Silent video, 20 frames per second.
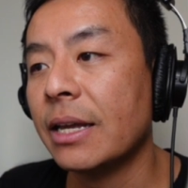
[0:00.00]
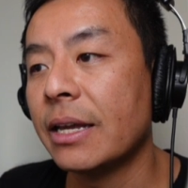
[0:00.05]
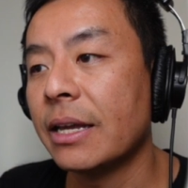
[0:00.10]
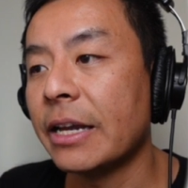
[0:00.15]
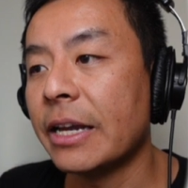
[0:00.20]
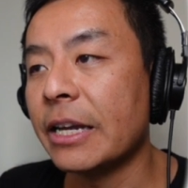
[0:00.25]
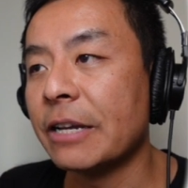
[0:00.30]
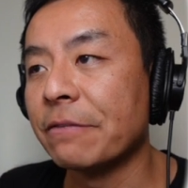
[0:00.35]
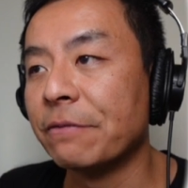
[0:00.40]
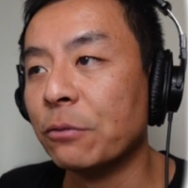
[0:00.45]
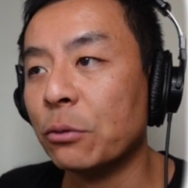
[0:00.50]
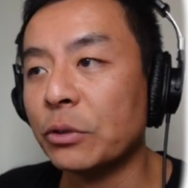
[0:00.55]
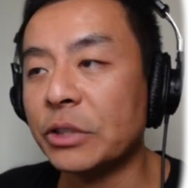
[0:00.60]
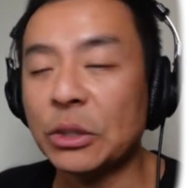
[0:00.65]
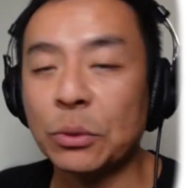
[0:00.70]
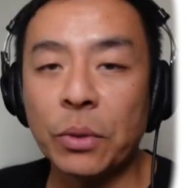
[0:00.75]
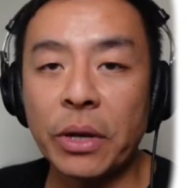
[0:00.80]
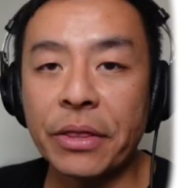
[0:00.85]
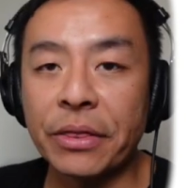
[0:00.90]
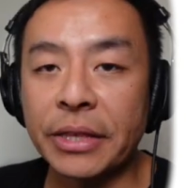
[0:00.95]
and
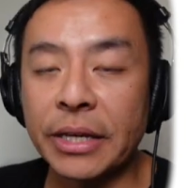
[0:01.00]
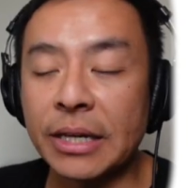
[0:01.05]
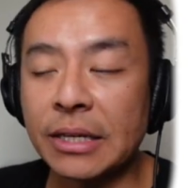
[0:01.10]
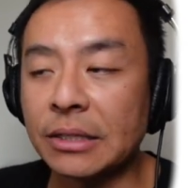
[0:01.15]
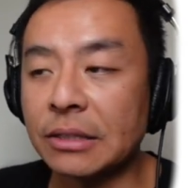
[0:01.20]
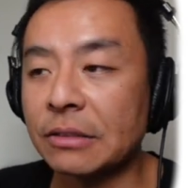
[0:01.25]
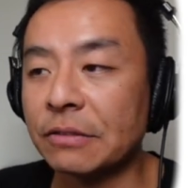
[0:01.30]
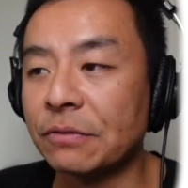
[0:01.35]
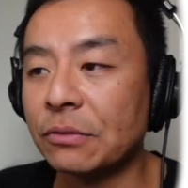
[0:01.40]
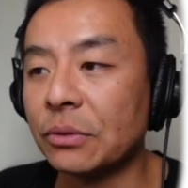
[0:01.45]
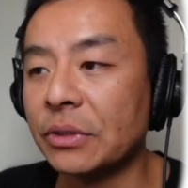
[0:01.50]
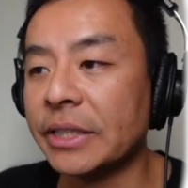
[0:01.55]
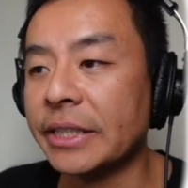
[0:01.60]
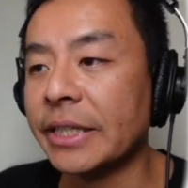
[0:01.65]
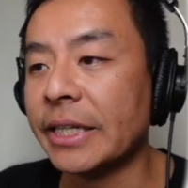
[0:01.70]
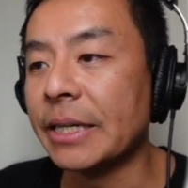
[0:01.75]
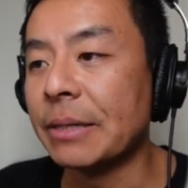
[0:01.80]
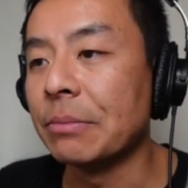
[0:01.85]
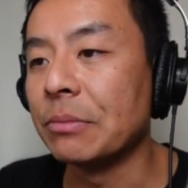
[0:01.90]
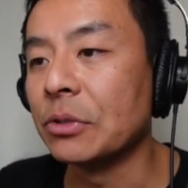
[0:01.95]
41,000 for the
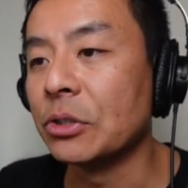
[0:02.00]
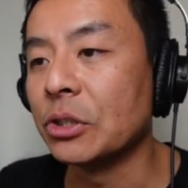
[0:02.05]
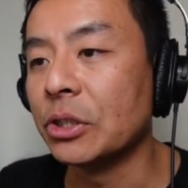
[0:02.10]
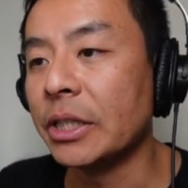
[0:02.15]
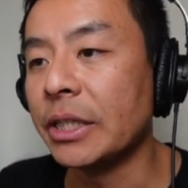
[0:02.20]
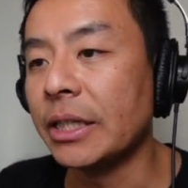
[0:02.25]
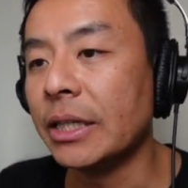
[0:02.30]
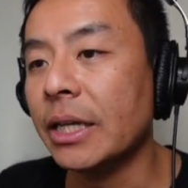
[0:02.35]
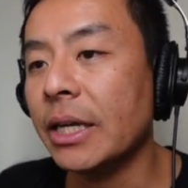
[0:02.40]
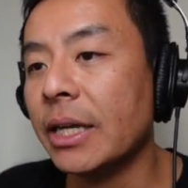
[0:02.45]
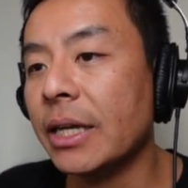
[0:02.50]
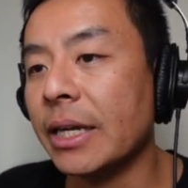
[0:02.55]
MG.